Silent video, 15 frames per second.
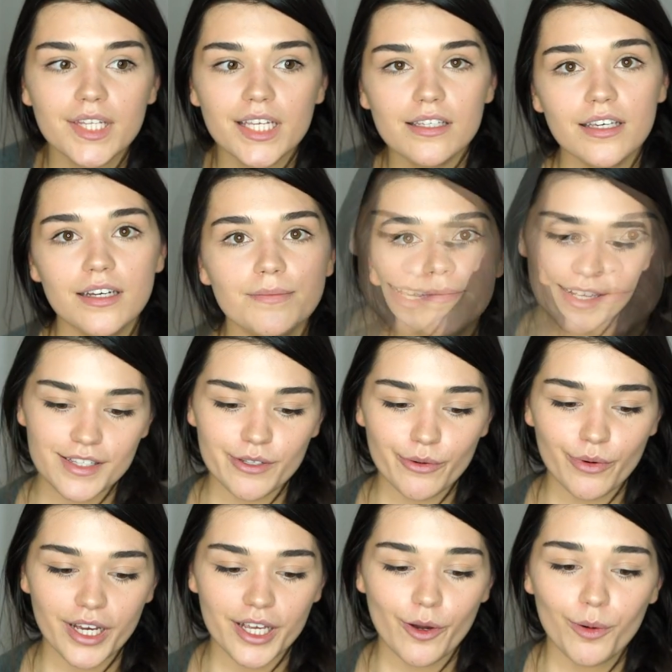yeah,
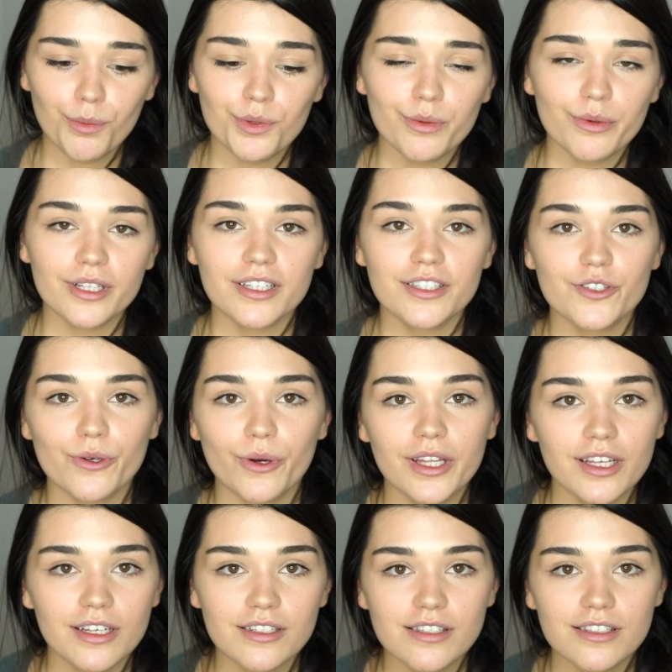so I hope you will enjoy
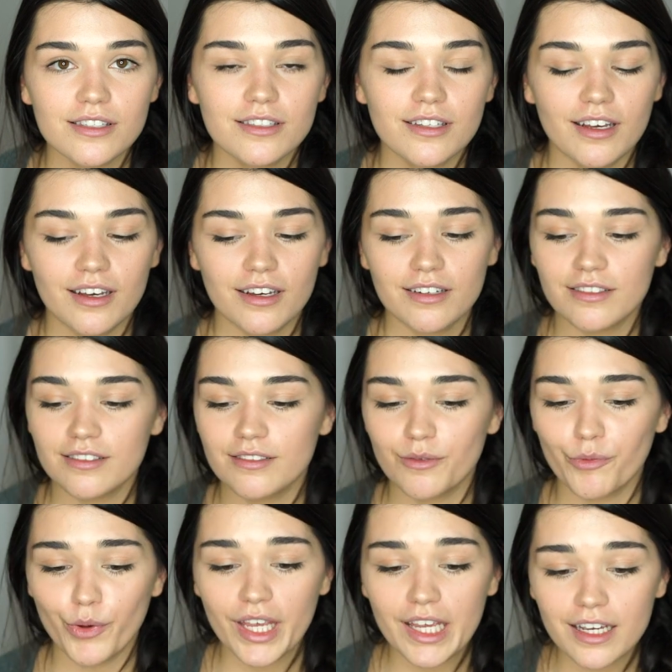this
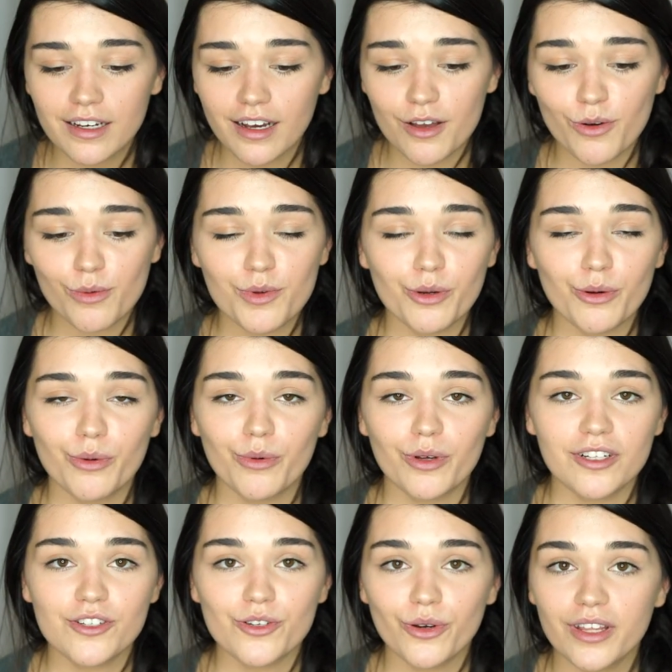week, I hope you will
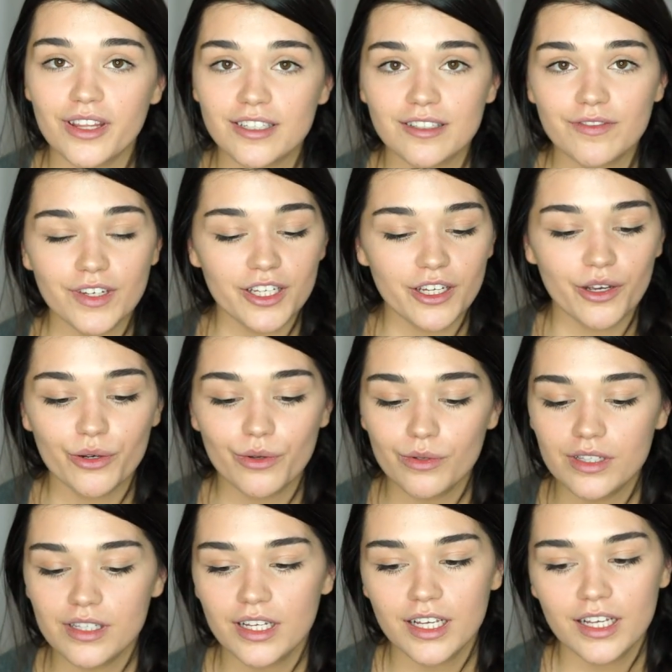enjoy these
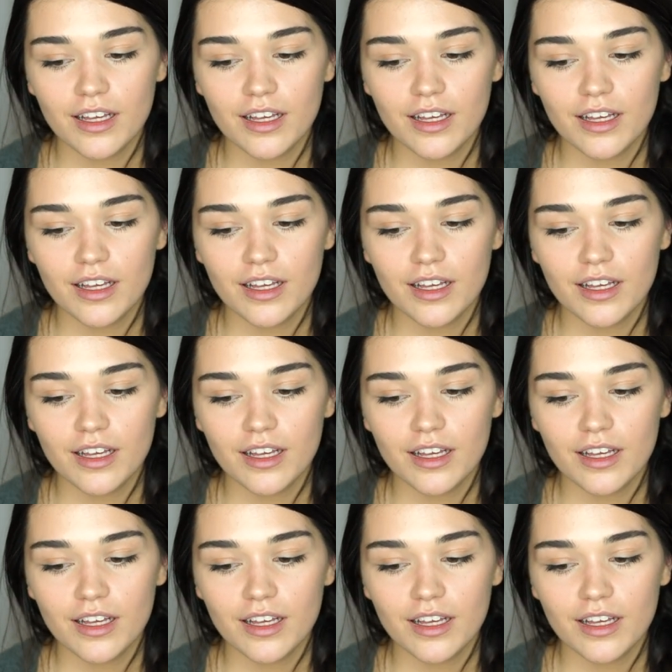videos,